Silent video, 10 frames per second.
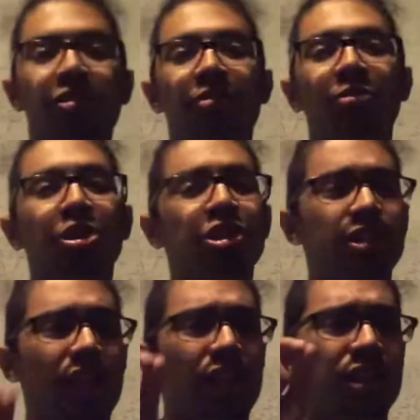we're just
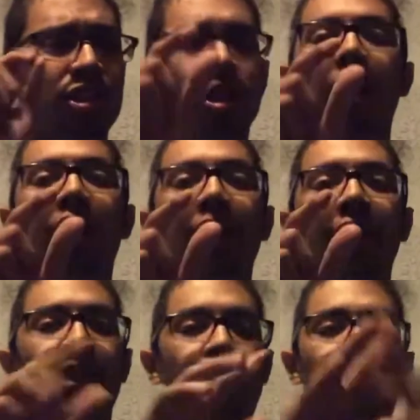a dot in
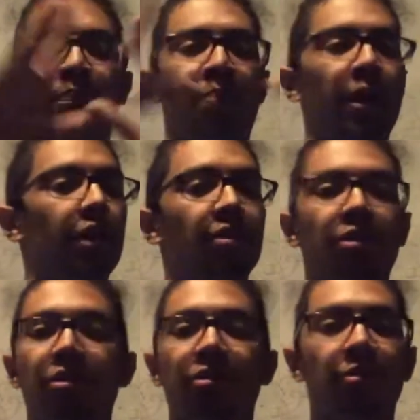the big
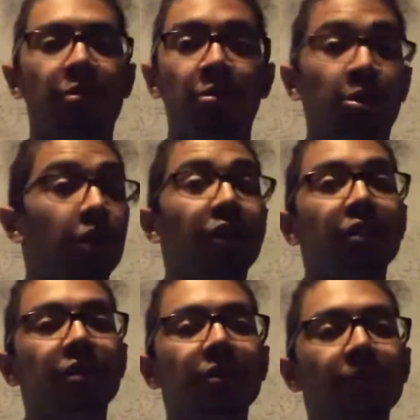old world.
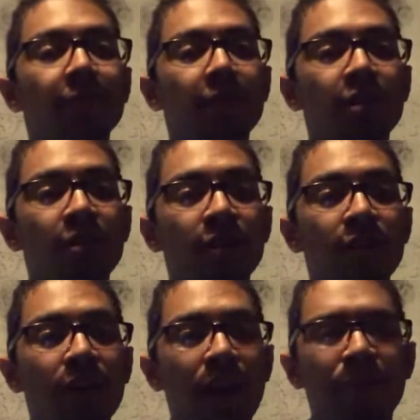
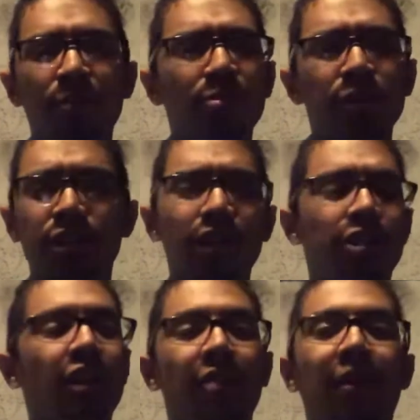And we started
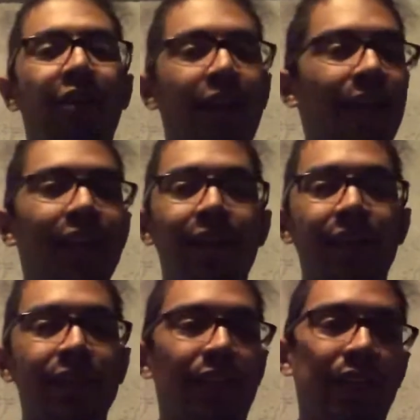talking about
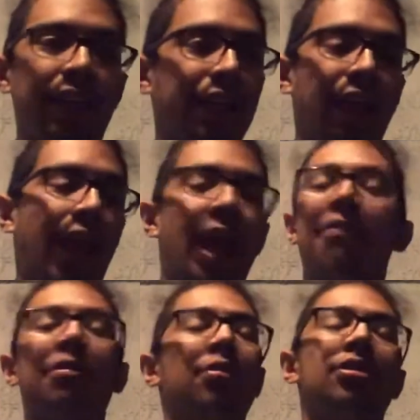aliens. I think
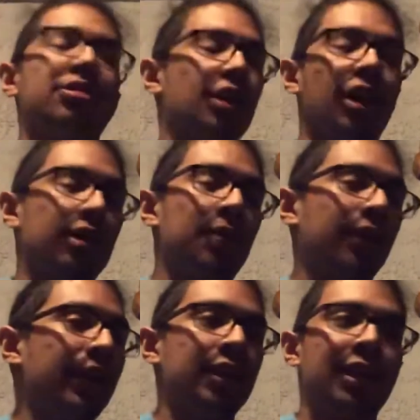everyone talked about
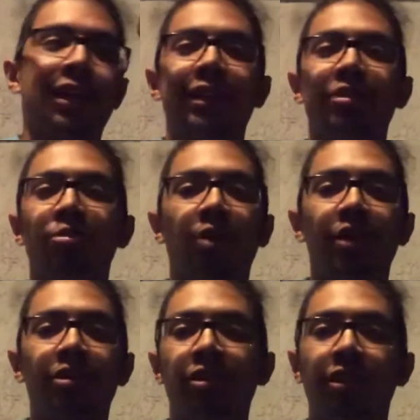aliens at least once
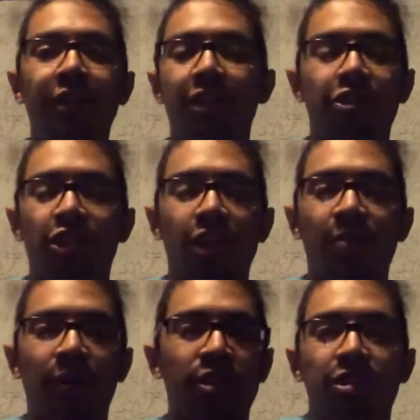during a trip.
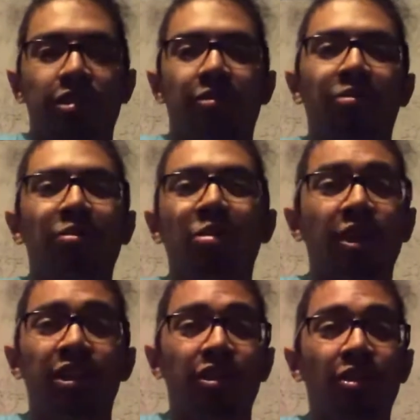It's just one of
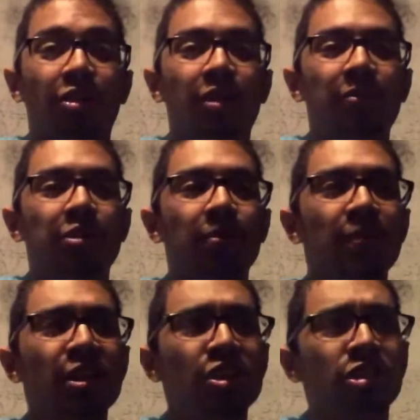the norms.
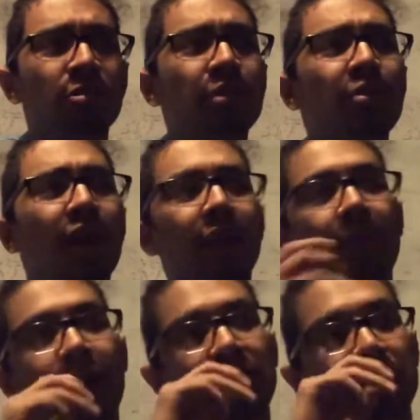So we walked back to